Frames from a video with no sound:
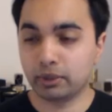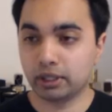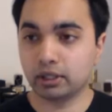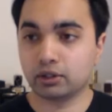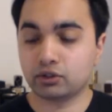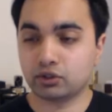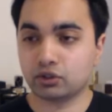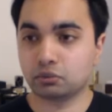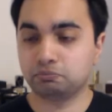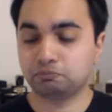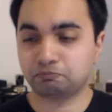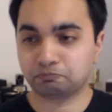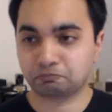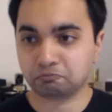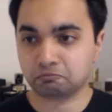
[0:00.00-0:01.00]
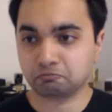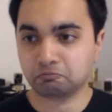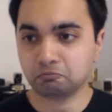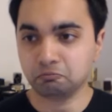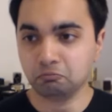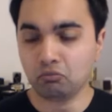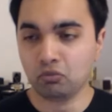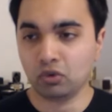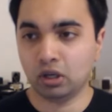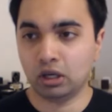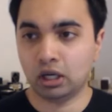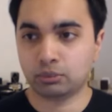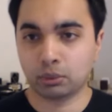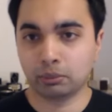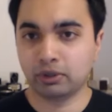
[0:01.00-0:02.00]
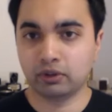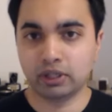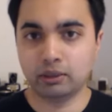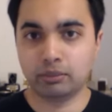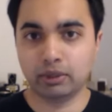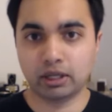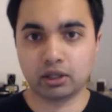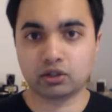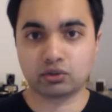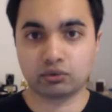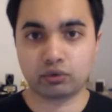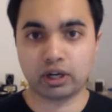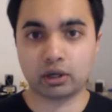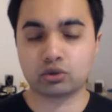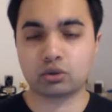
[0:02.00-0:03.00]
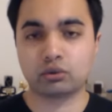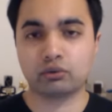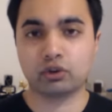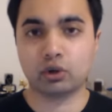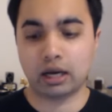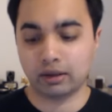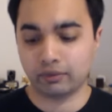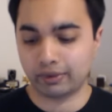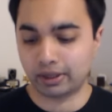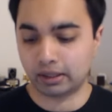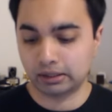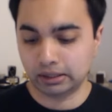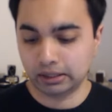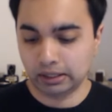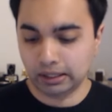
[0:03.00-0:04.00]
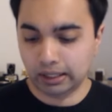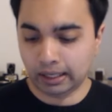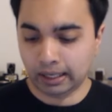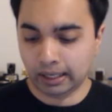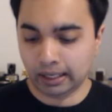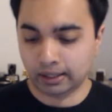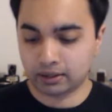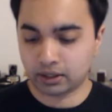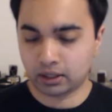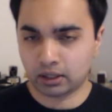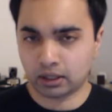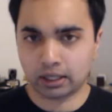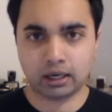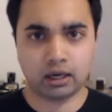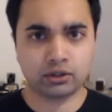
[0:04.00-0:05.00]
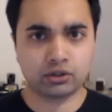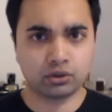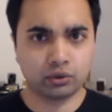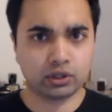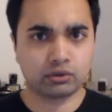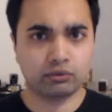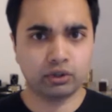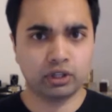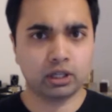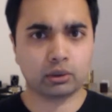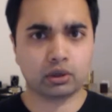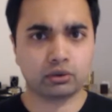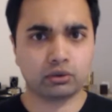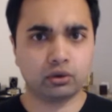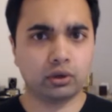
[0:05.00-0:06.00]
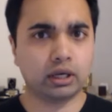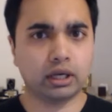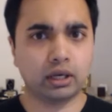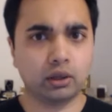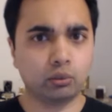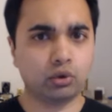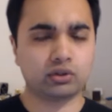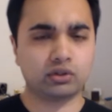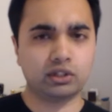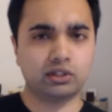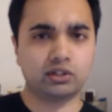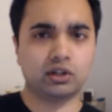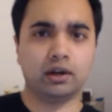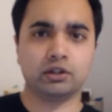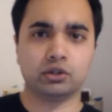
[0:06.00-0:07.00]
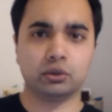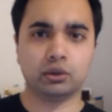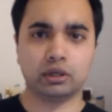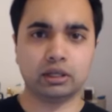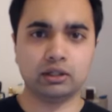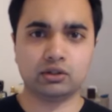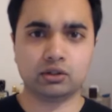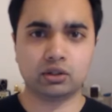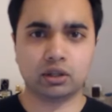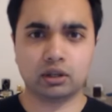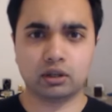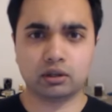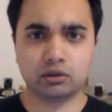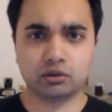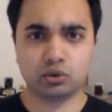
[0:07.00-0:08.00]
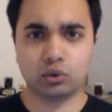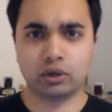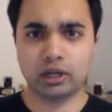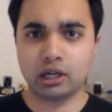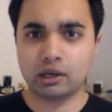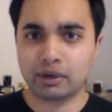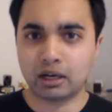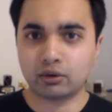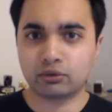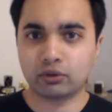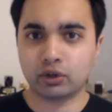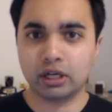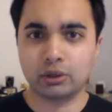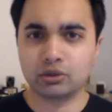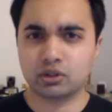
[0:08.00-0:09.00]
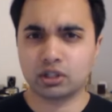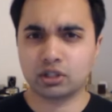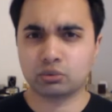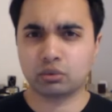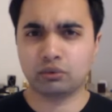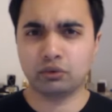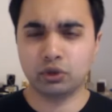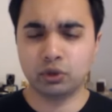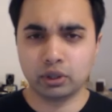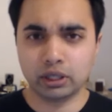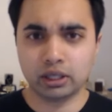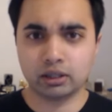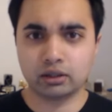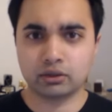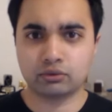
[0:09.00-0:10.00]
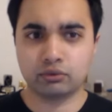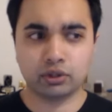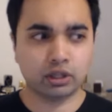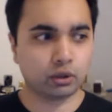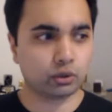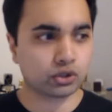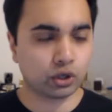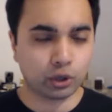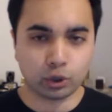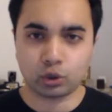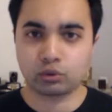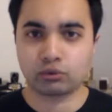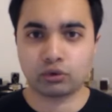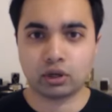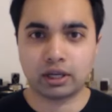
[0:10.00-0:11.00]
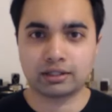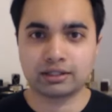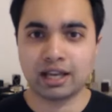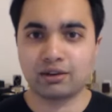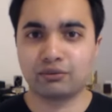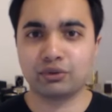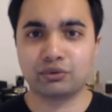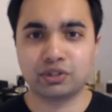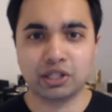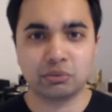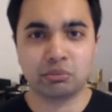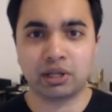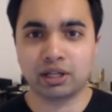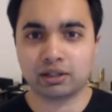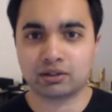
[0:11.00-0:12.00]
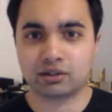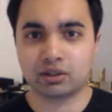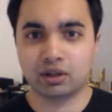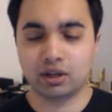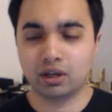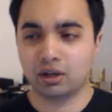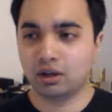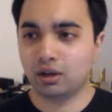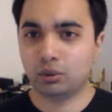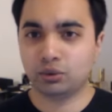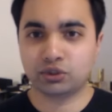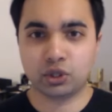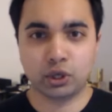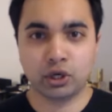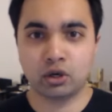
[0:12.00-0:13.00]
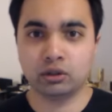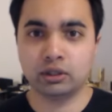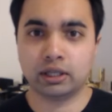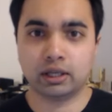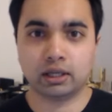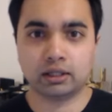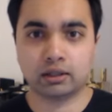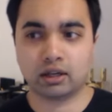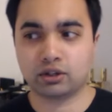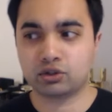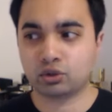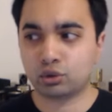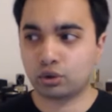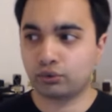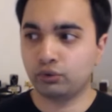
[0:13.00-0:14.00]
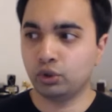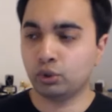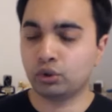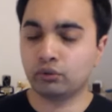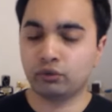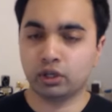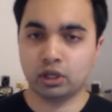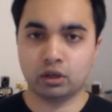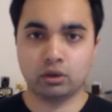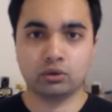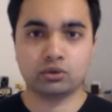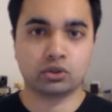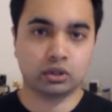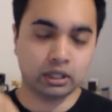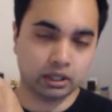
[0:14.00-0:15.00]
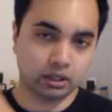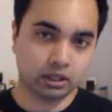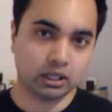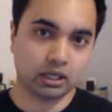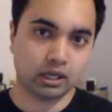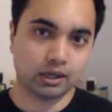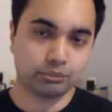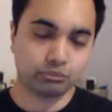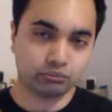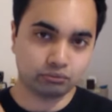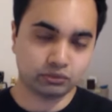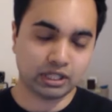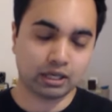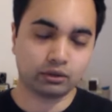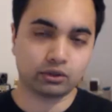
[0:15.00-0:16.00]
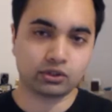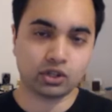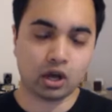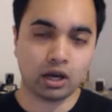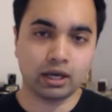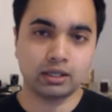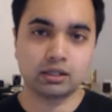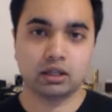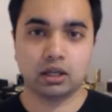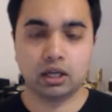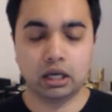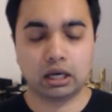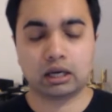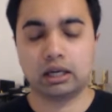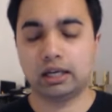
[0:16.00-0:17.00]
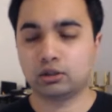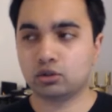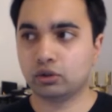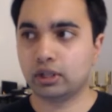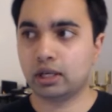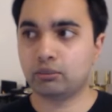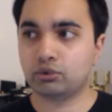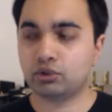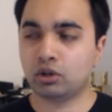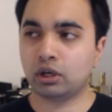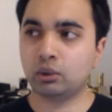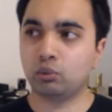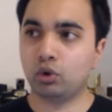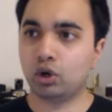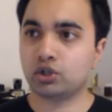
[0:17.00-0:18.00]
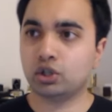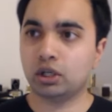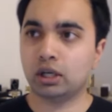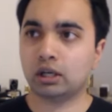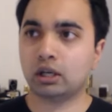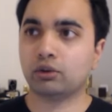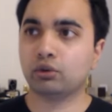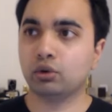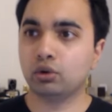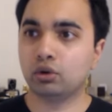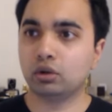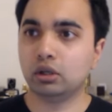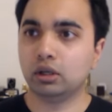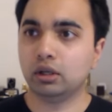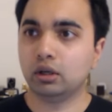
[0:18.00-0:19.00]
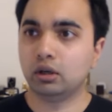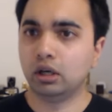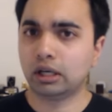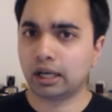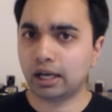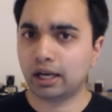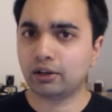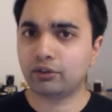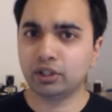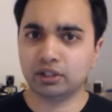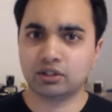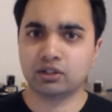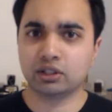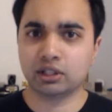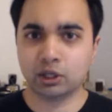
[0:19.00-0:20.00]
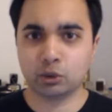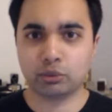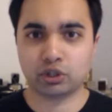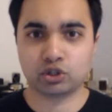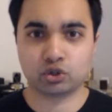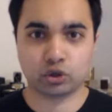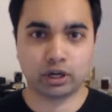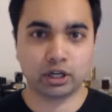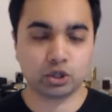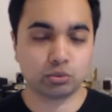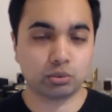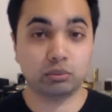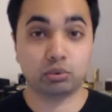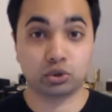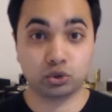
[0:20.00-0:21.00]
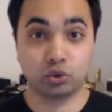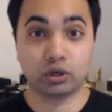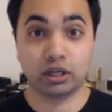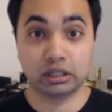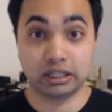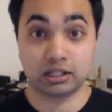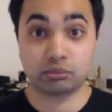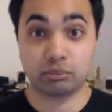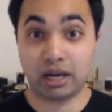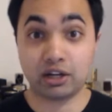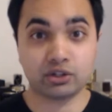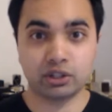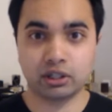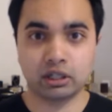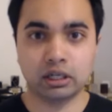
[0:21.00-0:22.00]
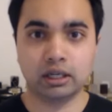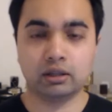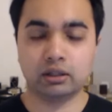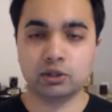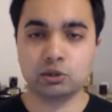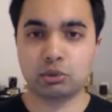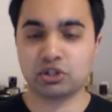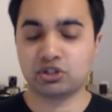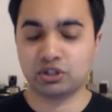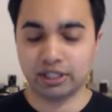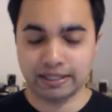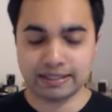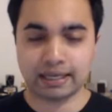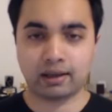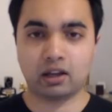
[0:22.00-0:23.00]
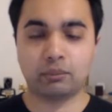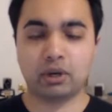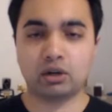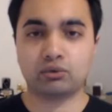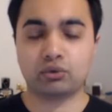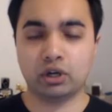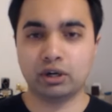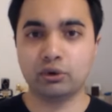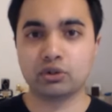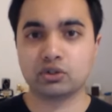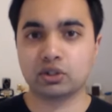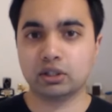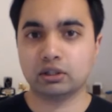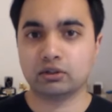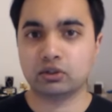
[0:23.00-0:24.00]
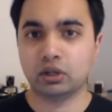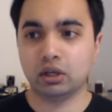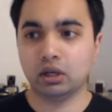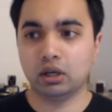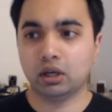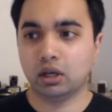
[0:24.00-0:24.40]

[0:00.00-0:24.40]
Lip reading: of the biggest, probably the biggest fragrance reviewer out there. And I saw this video and I thought, okay, what's this guy doing? He's talking about a fragrance, he's reviewing it. This video is going on for like 10-15 minutes. What's going on here? Then I saw a few other videos in the down the side, clicked on them, started watching, and I thought, okay, I think this is a little bit strange, people talking this passionately and this much detail about fragrances.